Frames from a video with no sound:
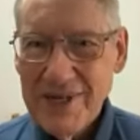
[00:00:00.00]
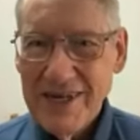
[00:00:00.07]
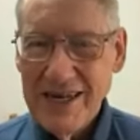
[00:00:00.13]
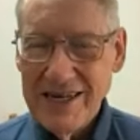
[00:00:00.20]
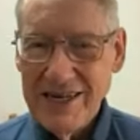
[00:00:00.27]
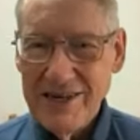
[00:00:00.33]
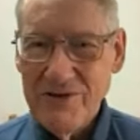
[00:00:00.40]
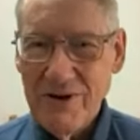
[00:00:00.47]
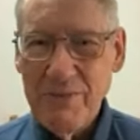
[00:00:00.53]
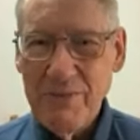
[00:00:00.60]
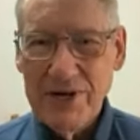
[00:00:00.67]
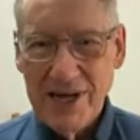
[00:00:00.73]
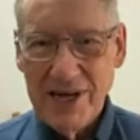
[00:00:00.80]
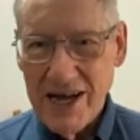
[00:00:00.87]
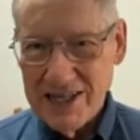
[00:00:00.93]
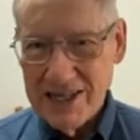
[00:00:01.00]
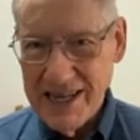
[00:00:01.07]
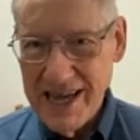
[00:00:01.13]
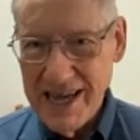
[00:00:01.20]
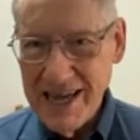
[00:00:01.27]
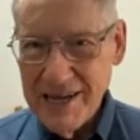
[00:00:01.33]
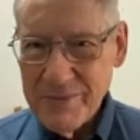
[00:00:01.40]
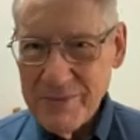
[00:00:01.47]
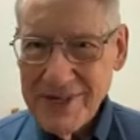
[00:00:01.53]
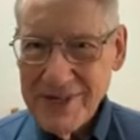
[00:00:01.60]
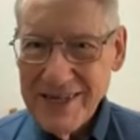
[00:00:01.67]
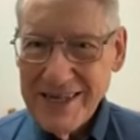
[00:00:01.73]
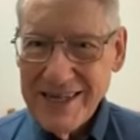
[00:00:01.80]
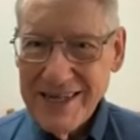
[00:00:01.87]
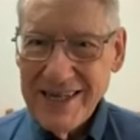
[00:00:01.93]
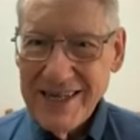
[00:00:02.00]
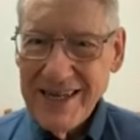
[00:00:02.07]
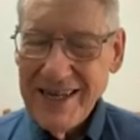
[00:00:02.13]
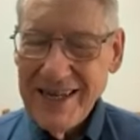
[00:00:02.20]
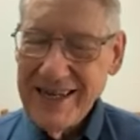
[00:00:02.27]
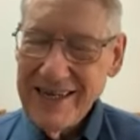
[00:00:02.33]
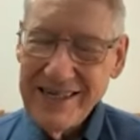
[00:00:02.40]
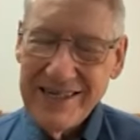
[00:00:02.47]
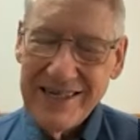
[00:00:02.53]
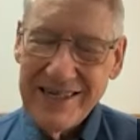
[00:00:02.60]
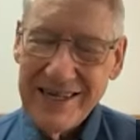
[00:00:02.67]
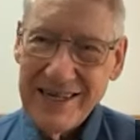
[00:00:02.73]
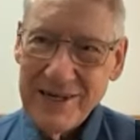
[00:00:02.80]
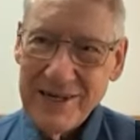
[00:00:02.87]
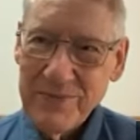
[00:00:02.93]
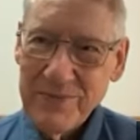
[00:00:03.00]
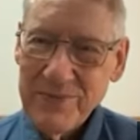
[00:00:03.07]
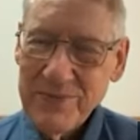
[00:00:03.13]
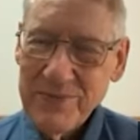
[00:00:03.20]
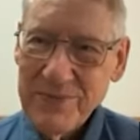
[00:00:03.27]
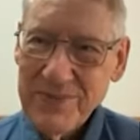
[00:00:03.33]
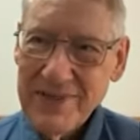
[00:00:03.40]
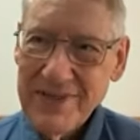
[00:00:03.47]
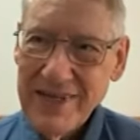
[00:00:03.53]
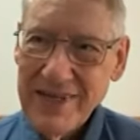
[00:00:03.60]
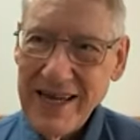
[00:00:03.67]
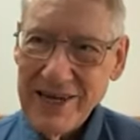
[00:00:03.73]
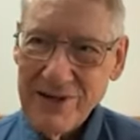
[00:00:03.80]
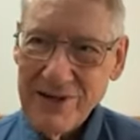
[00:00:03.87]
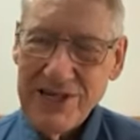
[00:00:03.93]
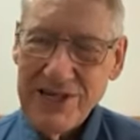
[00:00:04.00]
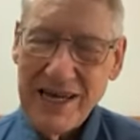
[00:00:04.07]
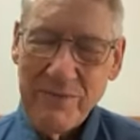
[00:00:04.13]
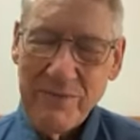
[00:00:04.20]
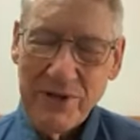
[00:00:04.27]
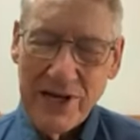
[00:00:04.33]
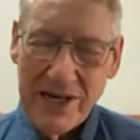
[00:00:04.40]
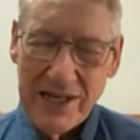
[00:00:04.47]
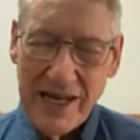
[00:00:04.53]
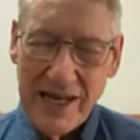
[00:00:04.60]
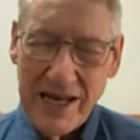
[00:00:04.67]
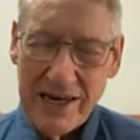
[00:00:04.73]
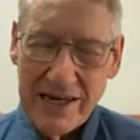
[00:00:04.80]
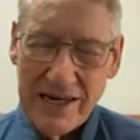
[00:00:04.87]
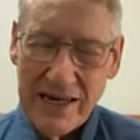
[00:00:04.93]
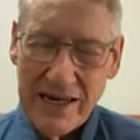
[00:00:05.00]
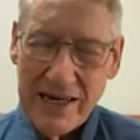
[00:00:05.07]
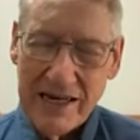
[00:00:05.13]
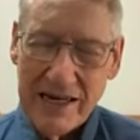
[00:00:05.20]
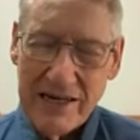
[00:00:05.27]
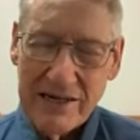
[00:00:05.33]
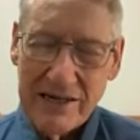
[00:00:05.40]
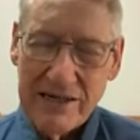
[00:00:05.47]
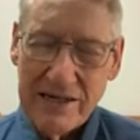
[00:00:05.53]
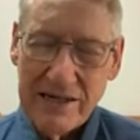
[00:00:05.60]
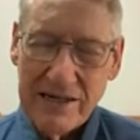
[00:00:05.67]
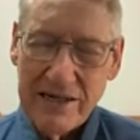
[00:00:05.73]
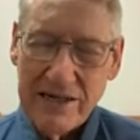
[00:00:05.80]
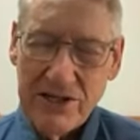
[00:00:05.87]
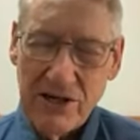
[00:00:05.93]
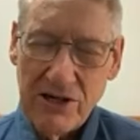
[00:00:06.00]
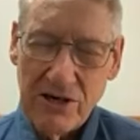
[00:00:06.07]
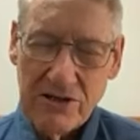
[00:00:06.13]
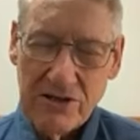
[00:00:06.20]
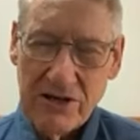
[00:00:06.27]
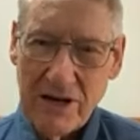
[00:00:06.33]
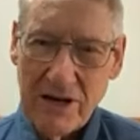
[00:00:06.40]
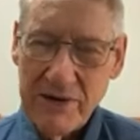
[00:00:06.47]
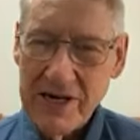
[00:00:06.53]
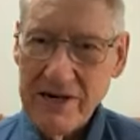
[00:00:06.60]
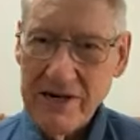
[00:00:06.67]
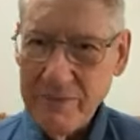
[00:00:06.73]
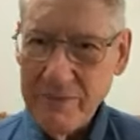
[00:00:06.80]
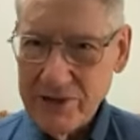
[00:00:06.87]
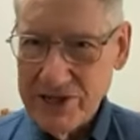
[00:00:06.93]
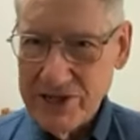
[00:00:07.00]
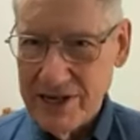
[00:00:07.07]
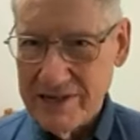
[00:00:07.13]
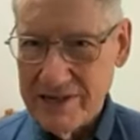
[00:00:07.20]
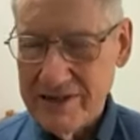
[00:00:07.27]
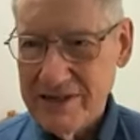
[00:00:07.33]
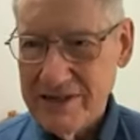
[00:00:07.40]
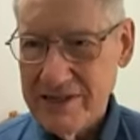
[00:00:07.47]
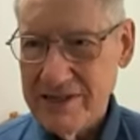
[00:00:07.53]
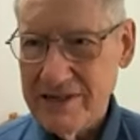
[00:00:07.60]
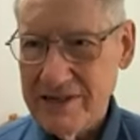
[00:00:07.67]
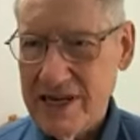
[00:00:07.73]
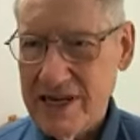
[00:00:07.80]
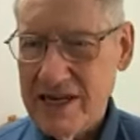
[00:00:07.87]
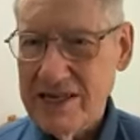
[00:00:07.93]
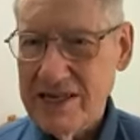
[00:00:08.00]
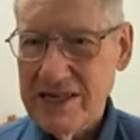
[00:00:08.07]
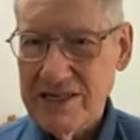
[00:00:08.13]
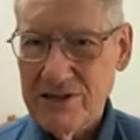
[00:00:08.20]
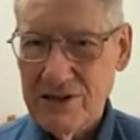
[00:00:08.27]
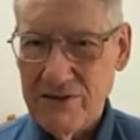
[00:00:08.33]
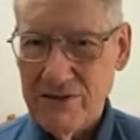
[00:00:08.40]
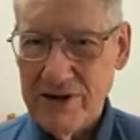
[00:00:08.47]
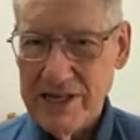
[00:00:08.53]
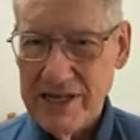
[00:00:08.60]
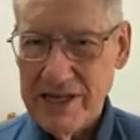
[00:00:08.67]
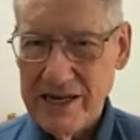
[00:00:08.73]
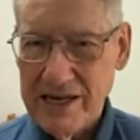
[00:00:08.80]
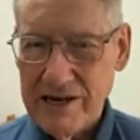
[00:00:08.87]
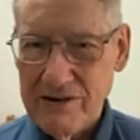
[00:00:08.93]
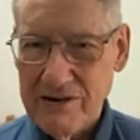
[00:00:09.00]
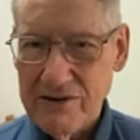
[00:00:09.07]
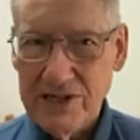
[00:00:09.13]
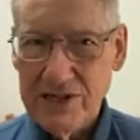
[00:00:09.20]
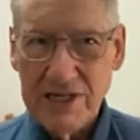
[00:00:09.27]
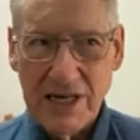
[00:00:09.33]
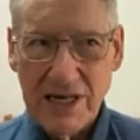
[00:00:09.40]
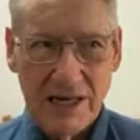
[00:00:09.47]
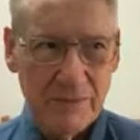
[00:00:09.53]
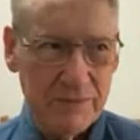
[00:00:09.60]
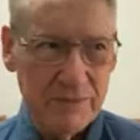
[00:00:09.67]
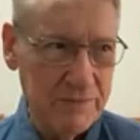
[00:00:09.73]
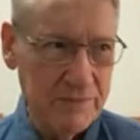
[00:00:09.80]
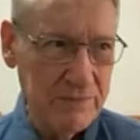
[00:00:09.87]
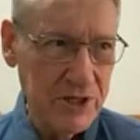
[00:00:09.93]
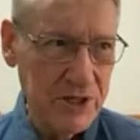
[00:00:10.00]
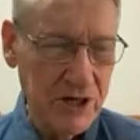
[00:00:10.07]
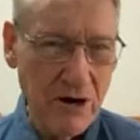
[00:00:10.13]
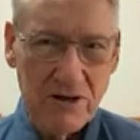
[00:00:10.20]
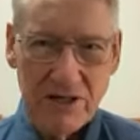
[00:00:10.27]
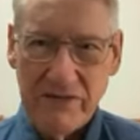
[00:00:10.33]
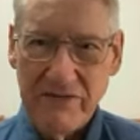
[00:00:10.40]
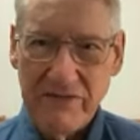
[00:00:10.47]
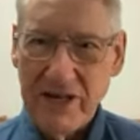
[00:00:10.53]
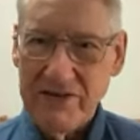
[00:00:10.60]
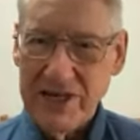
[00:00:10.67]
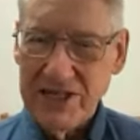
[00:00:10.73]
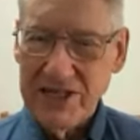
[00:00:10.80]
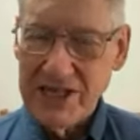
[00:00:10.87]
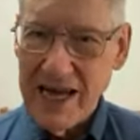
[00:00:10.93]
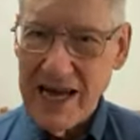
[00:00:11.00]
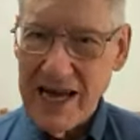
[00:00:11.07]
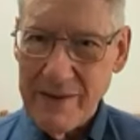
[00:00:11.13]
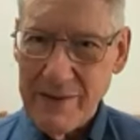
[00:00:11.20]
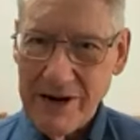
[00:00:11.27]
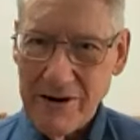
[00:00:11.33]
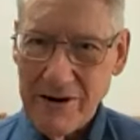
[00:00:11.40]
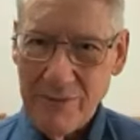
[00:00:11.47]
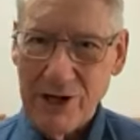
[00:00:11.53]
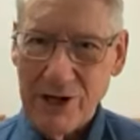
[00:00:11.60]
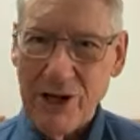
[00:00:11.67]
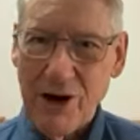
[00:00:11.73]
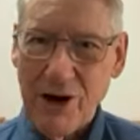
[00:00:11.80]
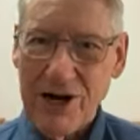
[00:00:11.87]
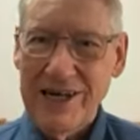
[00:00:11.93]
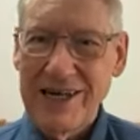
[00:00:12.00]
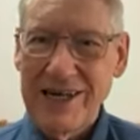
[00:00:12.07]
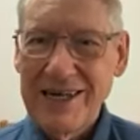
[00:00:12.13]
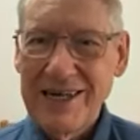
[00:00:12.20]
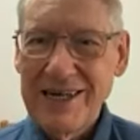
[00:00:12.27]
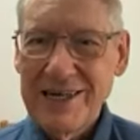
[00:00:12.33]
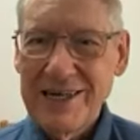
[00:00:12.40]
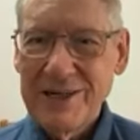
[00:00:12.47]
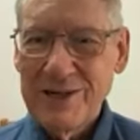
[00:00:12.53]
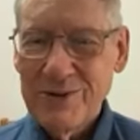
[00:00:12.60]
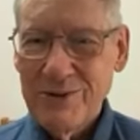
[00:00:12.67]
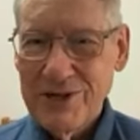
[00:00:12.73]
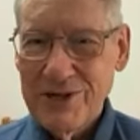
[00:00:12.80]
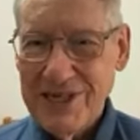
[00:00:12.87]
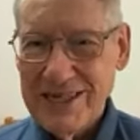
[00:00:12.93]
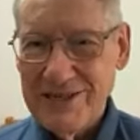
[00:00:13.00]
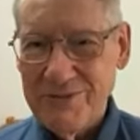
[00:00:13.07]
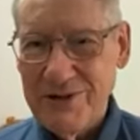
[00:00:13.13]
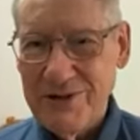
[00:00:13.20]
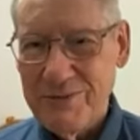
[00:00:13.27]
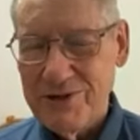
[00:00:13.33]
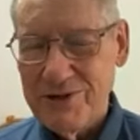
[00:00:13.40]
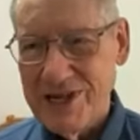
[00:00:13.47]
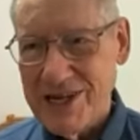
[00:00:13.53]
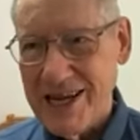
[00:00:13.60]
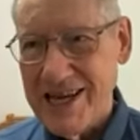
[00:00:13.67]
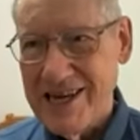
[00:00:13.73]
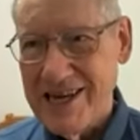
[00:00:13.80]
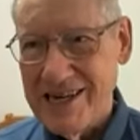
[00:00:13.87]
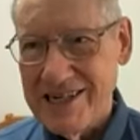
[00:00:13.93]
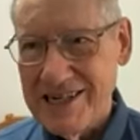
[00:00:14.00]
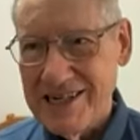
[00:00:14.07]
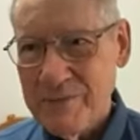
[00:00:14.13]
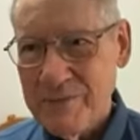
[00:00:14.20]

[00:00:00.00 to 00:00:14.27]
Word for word: I did Trumpet Holiday, and um, had a good time playing that. And she also taught me how to triple tongue. The contest solo I had that year was um, "Stars in a Velvety Sky" by Herbert Clarke, which has some triple tonguing in it.